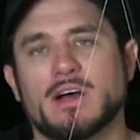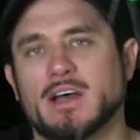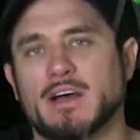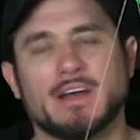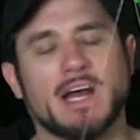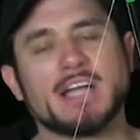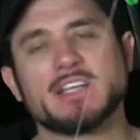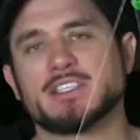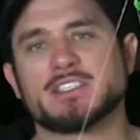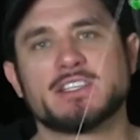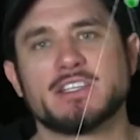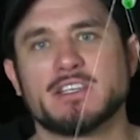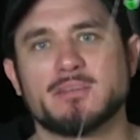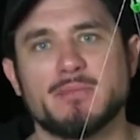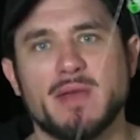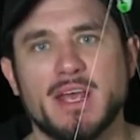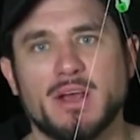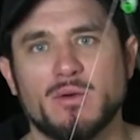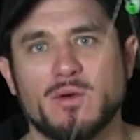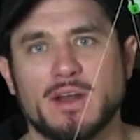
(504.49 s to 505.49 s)
I, I just need to
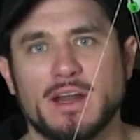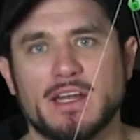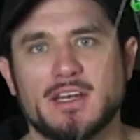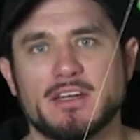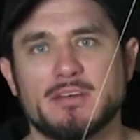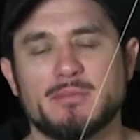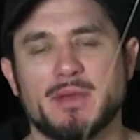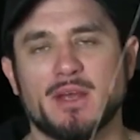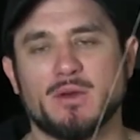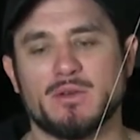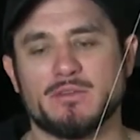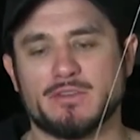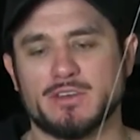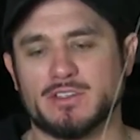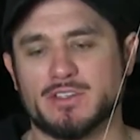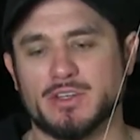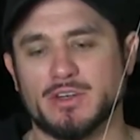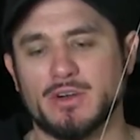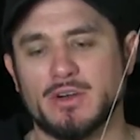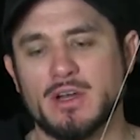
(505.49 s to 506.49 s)
make one. I need to make one for
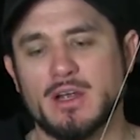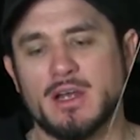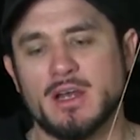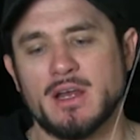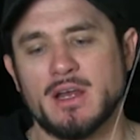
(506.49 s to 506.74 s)
sure